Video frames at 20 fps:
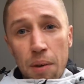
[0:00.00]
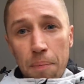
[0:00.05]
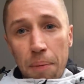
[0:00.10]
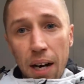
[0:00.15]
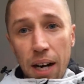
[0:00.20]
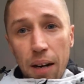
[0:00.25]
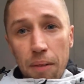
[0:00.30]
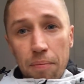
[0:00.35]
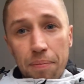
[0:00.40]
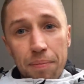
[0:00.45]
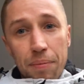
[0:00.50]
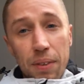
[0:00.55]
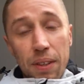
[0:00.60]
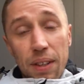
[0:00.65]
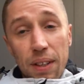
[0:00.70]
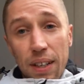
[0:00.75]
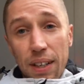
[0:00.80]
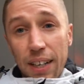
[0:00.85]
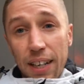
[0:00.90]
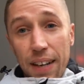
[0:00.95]
But
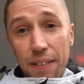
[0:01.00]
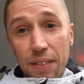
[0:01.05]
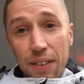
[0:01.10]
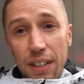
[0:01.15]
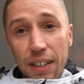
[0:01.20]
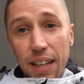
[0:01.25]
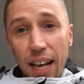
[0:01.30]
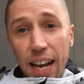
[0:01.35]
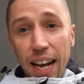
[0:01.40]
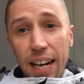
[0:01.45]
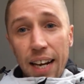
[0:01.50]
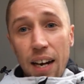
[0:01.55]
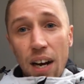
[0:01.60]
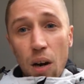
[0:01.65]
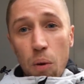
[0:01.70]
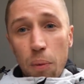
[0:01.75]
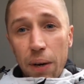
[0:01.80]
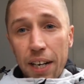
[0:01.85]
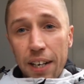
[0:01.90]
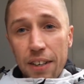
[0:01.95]
at the end of the day, a
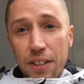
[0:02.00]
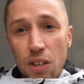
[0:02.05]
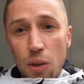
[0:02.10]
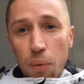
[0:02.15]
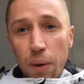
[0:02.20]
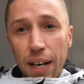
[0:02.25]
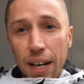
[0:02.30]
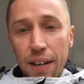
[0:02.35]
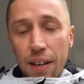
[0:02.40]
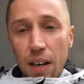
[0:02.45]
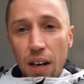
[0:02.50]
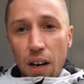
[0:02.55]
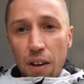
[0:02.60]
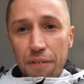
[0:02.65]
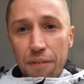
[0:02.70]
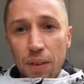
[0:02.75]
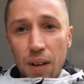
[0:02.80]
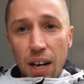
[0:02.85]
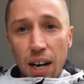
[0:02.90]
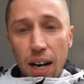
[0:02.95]
win is a win. I
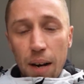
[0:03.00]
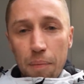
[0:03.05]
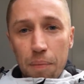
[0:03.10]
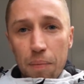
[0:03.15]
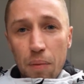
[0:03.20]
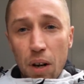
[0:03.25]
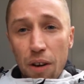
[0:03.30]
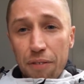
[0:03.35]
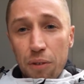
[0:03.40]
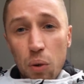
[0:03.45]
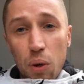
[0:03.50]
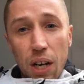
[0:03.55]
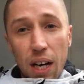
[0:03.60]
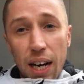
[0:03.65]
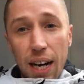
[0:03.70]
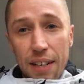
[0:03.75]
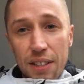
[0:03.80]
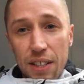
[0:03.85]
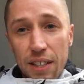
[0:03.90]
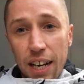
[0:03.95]
thought
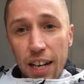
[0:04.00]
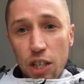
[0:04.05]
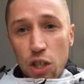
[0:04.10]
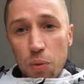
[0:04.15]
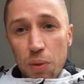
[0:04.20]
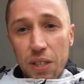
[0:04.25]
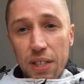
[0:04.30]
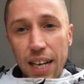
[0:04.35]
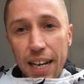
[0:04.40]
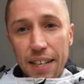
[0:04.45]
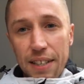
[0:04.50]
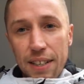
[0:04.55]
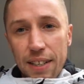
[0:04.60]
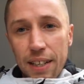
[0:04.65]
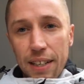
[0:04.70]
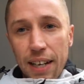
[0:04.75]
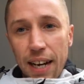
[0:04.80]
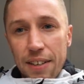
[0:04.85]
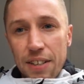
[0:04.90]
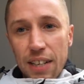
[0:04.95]
Kolasinac was decent
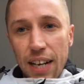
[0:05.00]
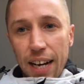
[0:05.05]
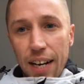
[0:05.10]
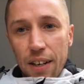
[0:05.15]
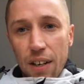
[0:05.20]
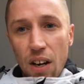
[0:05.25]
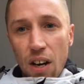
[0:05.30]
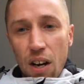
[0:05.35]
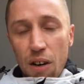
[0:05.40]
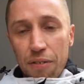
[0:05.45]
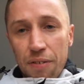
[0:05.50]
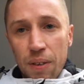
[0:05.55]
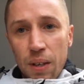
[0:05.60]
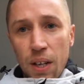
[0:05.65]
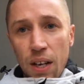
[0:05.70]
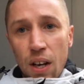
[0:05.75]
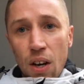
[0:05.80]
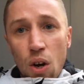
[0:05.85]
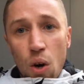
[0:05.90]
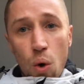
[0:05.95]
in that second half.
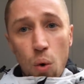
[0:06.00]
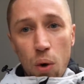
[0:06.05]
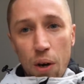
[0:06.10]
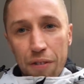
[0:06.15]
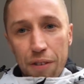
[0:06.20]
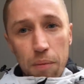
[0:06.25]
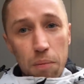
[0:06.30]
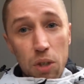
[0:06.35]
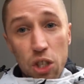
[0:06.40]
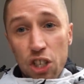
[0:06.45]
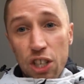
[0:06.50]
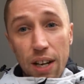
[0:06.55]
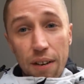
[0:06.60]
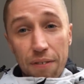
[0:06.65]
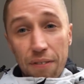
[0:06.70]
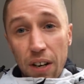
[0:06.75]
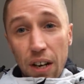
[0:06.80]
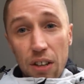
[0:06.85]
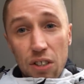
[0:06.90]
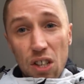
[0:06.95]
All of them were shit
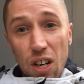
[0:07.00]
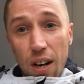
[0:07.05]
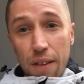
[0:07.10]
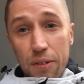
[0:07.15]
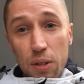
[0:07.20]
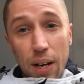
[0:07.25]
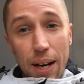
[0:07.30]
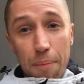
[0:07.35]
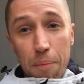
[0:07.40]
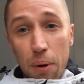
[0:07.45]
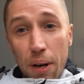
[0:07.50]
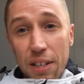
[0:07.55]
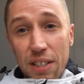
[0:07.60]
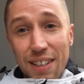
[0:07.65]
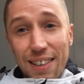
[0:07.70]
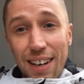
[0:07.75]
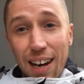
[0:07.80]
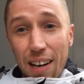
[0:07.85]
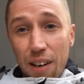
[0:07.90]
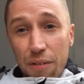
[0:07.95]
first half, so I ain't
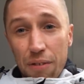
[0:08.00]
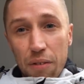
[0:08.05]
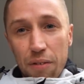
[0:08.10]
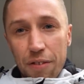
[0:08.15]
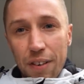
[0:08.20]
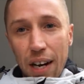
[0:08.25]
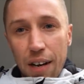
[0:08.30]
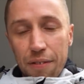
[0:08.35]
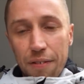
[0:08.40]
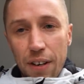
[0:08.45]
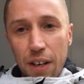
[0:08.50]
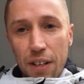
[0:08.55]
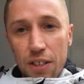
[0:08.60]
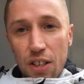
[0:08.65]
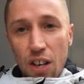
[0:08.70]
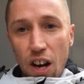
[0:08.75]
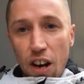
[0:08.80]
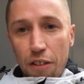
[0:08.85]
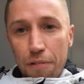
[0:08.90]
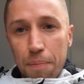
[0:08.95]
praising none of them for that first
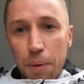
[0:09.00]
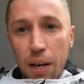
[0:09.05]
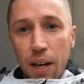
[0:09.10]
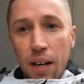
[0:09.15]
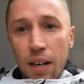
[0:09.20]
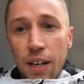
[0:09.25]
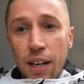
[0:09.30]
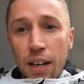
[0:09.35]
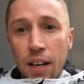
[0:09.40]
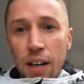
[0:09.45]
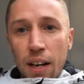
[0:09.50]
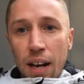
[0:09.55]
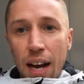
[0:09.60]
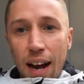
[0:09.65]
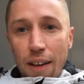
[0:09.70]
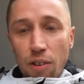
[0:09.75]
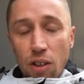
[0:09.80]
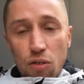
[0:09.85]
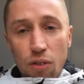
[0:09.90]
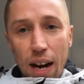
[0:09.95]
half. But
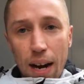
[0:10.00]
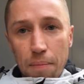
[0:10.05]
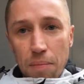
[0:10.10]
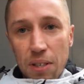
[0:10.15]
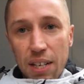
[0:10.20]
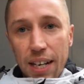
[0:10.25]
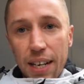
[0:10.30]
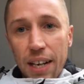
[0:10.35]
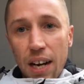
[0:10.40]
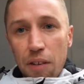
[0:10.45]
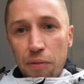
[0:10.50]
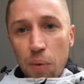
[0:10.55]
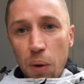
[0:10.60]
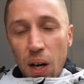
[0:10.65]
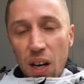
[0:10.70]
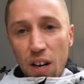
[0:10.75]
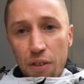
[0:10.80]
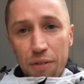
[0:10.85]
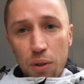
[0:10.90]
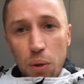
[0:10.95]
Aaron Ramsey, another
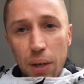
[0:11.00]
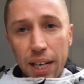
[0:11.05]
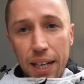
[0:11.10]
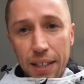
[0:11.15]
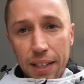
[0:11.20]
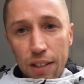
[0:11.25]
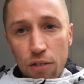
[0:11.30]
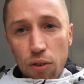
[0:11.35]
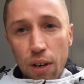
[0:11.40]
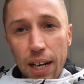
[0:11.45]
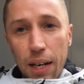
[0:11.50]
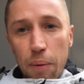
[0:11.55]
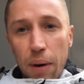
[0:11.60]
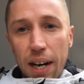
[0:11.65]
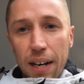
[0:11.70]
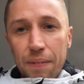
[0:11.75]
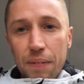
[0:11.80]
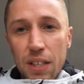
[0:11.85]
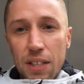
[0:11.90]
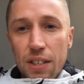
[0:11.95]
one, I thought he did really
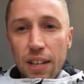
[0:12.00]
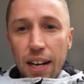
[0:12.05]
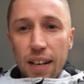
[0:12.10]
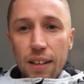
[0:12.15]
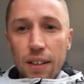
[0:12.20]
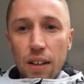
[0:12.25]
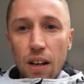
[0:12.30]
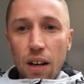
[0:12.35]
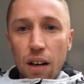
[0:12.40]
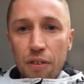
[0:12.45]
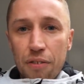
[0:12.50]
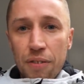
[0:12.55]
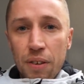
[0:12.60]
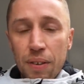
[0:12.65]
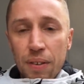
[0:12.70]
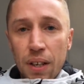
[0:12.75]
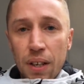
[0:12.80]
well in the second half.